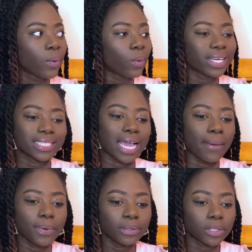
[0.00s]
what has
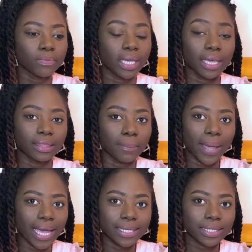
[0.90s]
happened to me in the
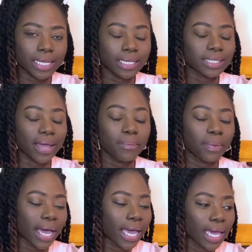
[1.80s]
past is I
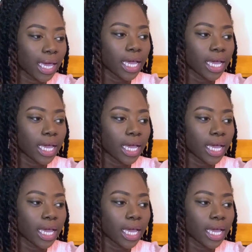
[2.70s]
buy